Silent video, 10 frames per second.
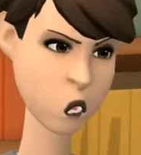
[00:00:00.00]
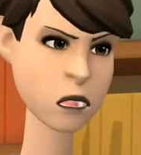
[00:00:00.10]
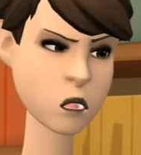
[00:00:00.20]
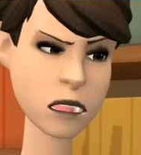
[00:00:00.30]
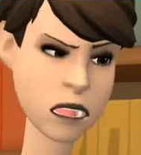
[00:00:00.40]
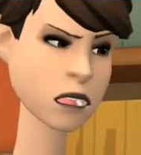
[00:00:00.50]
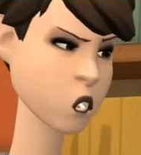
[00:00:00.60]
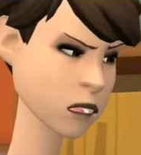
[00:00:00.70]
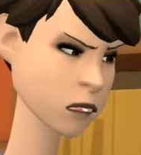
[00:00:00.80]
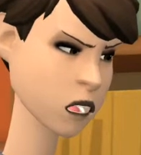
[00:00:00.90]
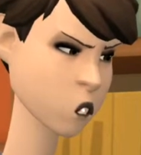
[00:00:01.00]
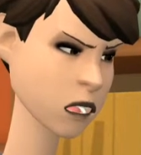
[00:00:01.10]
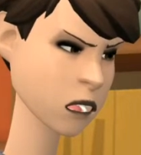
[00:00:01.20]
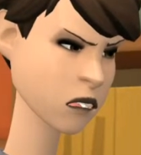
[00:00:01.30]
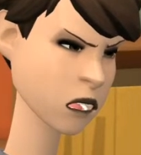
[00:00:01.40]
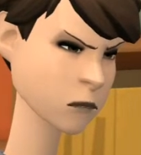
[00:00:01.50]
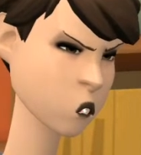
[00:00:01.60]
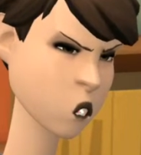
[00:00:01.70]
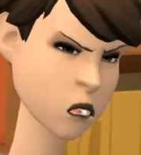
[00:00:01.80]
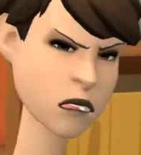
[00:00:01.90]
notice that your eyes are getting even more
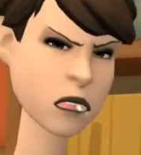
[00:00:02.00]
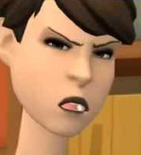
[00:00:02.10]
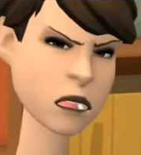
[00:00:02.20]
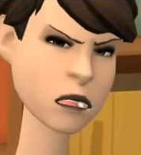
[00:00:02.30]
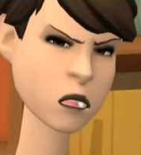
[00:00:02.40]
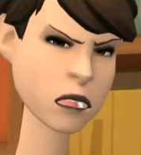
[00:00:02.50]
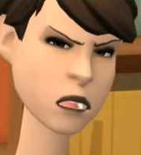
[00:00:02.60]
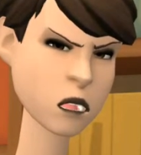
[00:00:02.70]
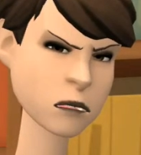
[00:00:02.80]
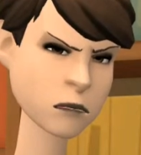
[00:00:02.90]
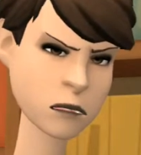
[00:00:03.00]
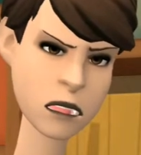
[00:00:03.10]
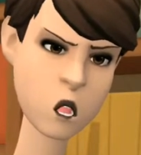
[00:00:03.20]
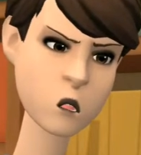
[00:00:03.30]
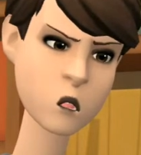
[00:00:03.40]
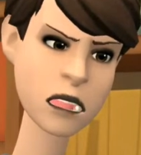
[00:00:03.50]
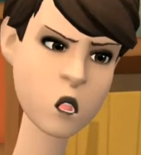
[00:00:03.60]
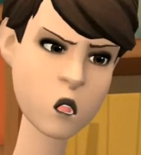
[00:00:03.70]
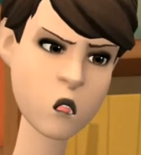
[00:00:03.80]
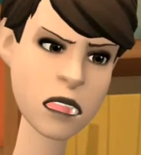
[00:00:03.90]
heavier than earlier, and you'll start
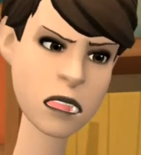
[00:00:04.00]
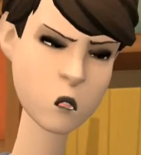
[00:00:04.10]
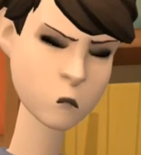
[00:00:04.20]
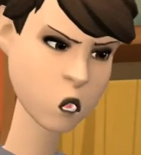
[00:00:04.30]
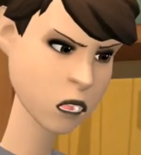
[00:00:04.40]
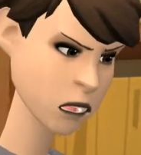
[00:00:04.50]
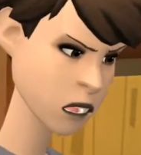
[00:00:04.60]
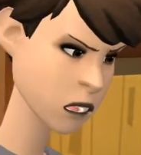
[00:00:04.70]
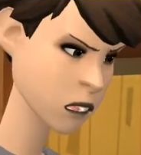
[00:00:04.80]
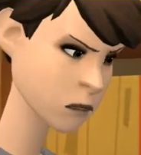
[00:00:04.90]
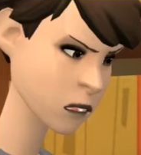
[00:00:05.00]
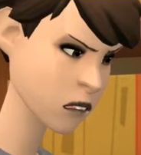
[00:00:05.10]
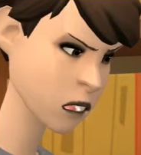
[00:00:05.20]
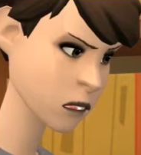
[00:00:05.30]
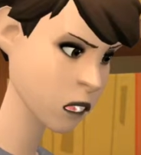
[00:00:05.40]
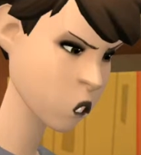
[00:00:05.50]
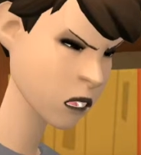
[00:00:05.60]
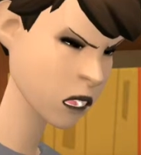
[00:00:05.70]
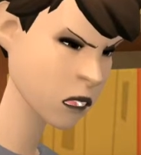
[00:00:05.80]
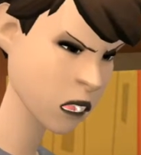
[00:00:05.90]
to feel your body getting as heavy as your
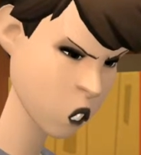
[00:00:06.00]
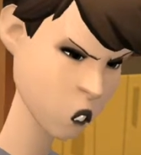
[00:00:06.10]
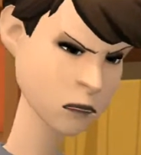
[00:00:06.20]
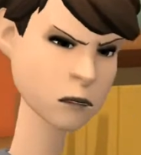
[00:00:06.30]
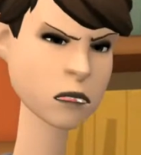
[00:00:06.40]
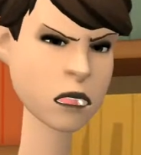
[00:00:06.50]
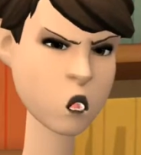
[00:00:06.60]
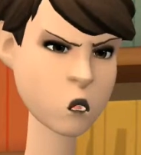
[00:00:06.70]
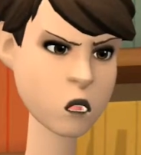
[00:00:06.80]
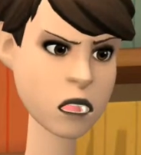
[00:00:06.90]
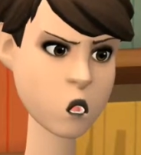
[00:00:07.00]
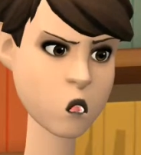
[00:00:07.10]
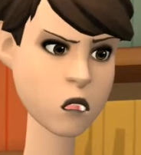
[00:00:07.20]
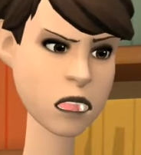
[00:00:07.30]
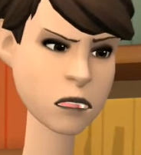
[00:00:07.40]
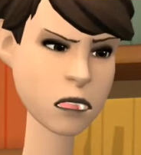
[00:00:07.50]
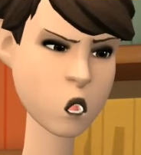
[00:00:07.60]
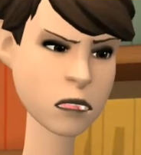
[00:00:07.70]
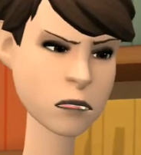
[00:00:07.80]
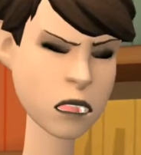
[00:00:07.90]
legs are, and you'll start to feel like you're
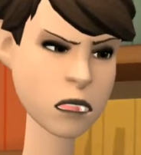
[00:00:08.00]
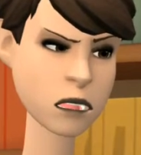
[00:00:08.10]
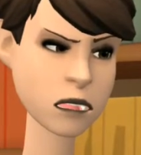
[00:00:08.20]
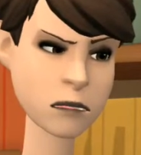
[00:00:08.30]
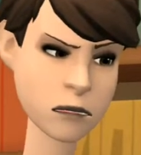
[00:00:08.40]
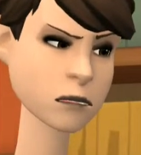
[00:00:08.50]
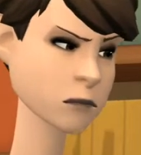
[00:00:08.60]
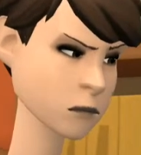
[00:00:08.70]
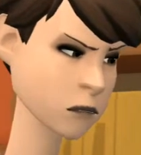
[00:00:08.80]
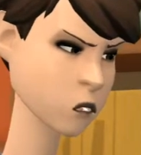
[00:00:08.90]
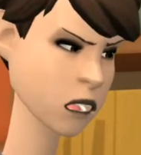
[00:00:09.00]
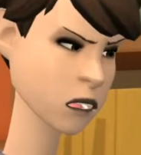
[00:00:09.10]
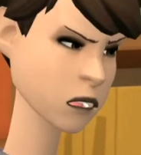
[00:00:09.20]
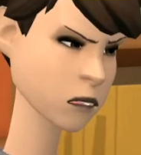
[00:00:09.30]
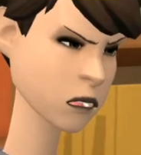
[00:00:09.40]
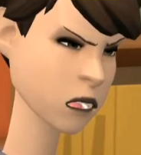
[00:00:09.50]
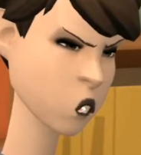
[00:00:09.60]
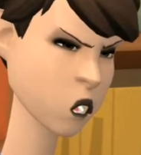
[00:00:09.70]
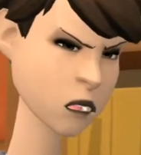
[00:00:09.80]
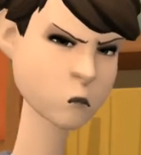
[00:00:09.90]
as relaxed, so relaxed that you
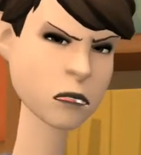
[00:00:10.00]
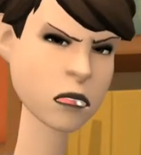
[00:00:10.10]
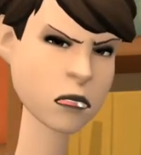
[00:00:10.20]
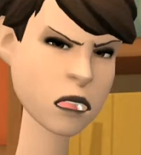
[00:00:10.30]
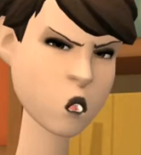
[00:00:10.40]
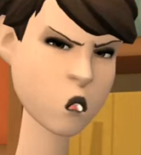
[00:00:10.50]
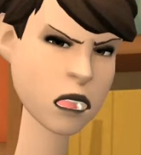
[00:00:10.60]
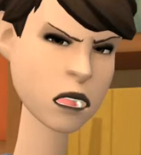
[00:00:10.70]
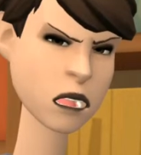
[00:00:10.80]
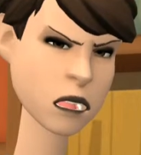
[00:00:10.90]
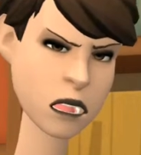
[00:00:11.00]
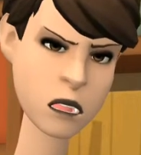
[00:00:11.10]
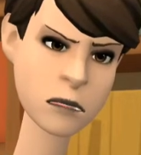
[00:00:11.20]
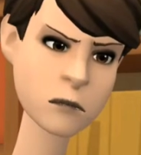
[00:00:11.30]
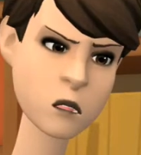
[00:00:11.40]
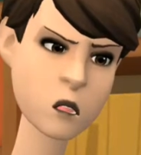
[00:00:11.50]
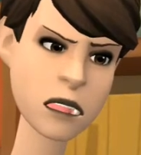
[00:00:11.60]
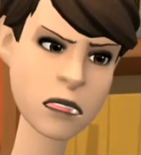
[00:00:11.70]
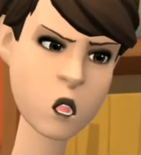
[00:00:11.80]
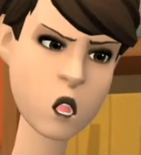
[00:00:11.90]
won't be able to feel any other emotion
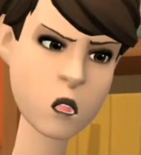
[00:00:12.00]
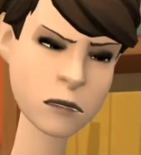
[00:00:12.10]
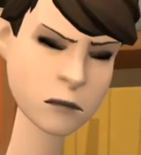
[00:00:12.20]
at all.